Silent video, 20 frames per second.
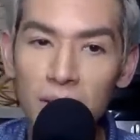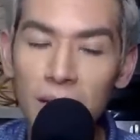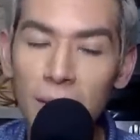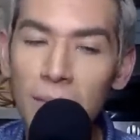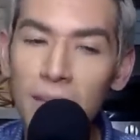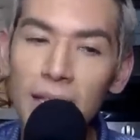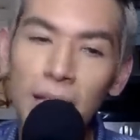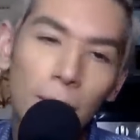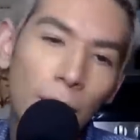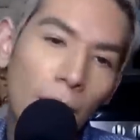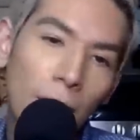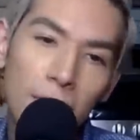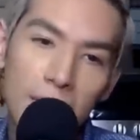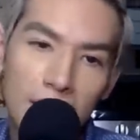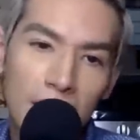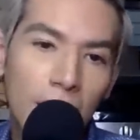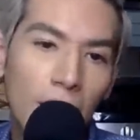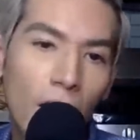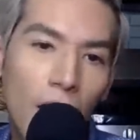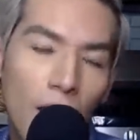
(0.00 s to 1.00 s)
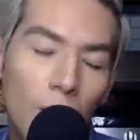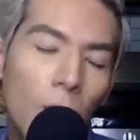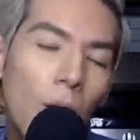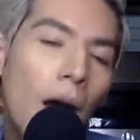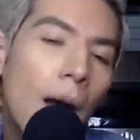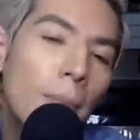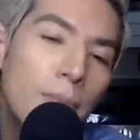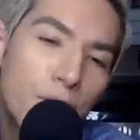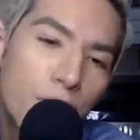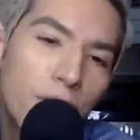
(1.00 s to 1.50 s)
I mean, they probably didn't call, well,
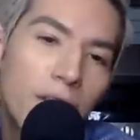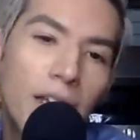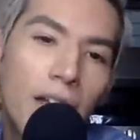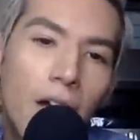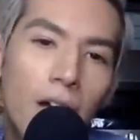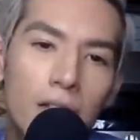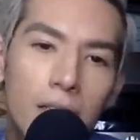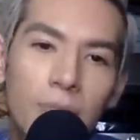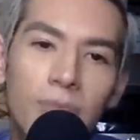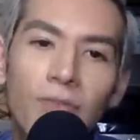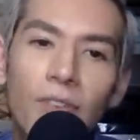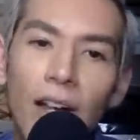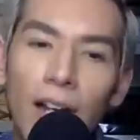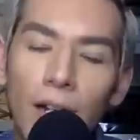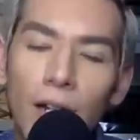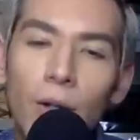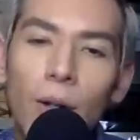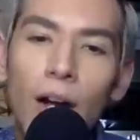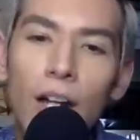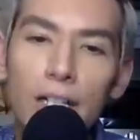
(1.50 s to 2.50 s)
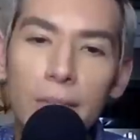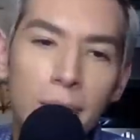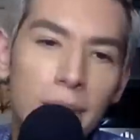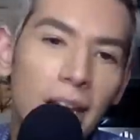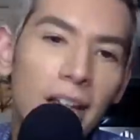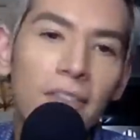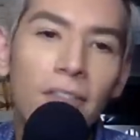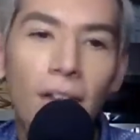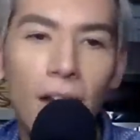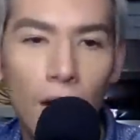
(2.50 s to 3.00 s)
I'm sure they called him Fire Crotch, but
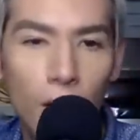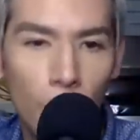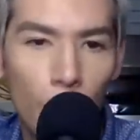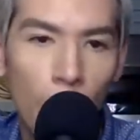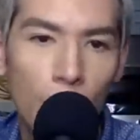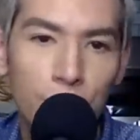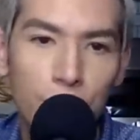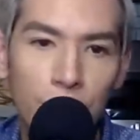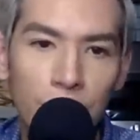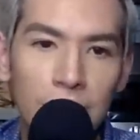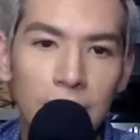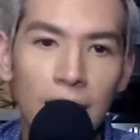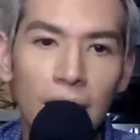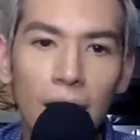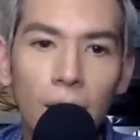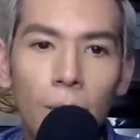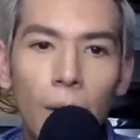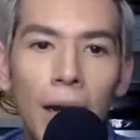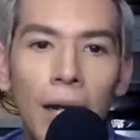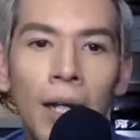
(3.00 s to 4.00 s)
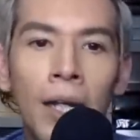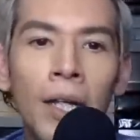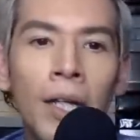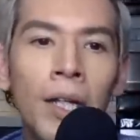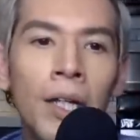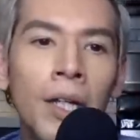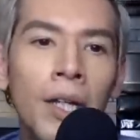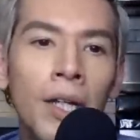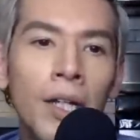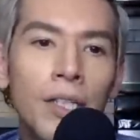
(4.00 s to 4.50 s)
like Fire Crotch on his head, right?
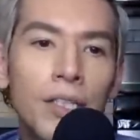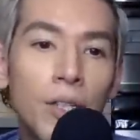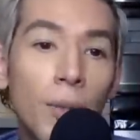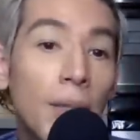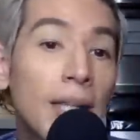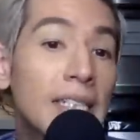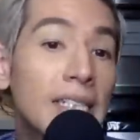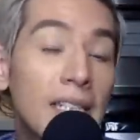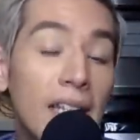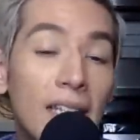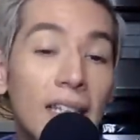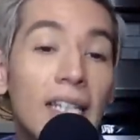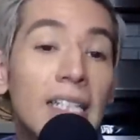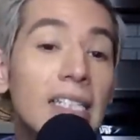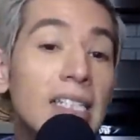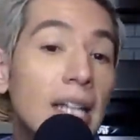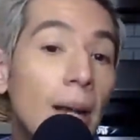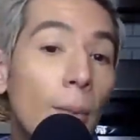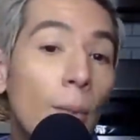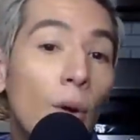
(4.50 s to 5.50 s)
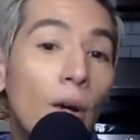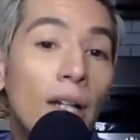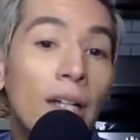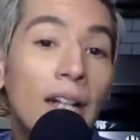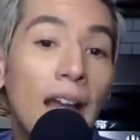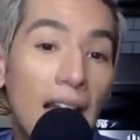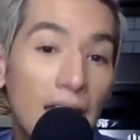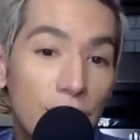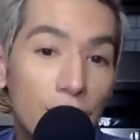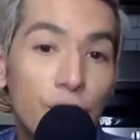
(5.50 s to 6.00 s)
So he said that someone,
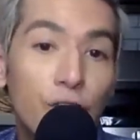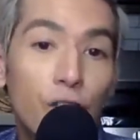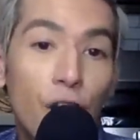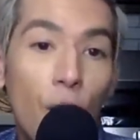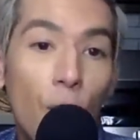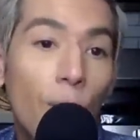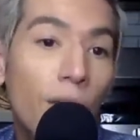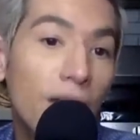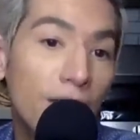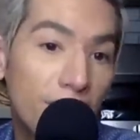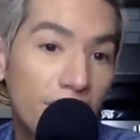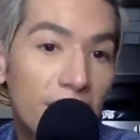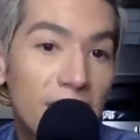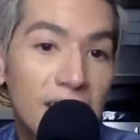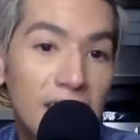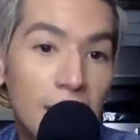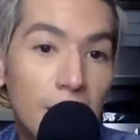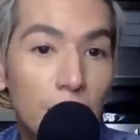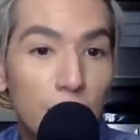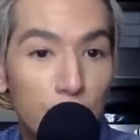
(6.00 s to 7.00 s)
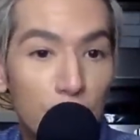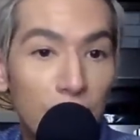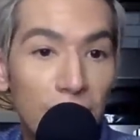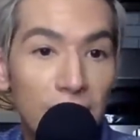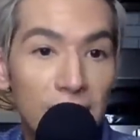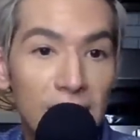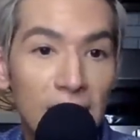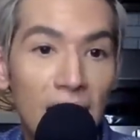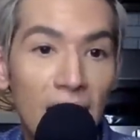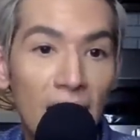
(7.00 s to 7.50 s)
as a joke, convinced him to shave
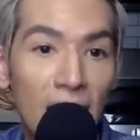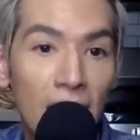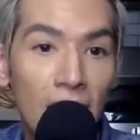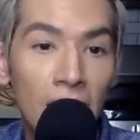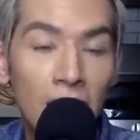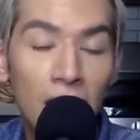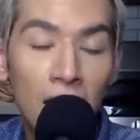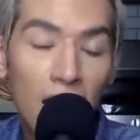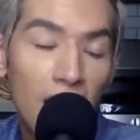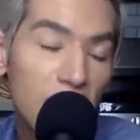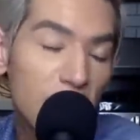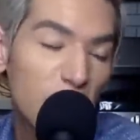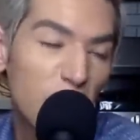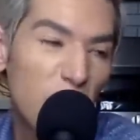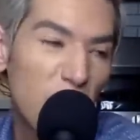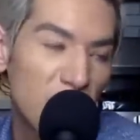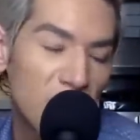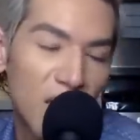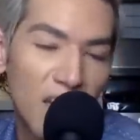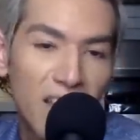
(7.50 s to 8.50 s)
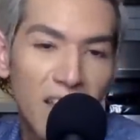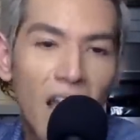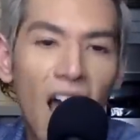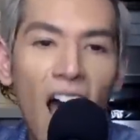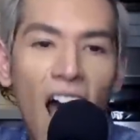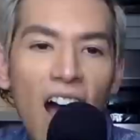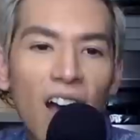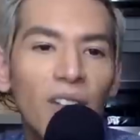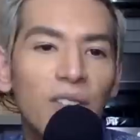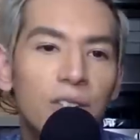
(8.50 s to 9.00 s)
his head. And so he was like, yeah,
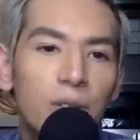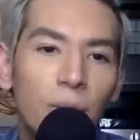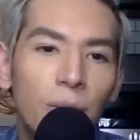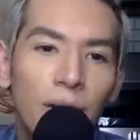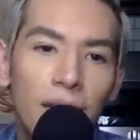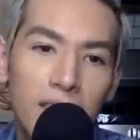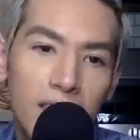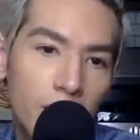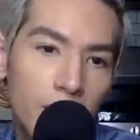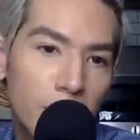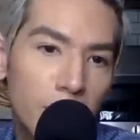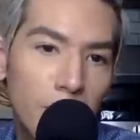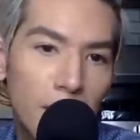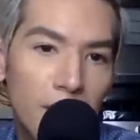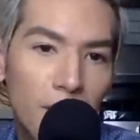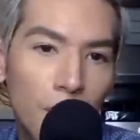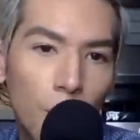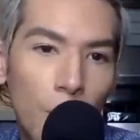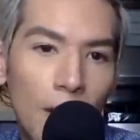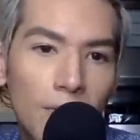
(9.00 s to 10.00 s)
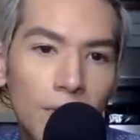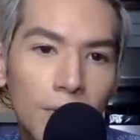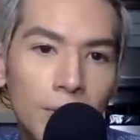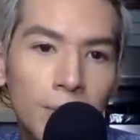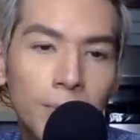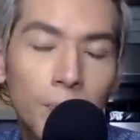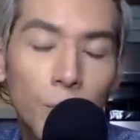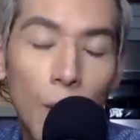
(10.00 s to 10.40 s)
I'll do it, because he was a bit of a rebel.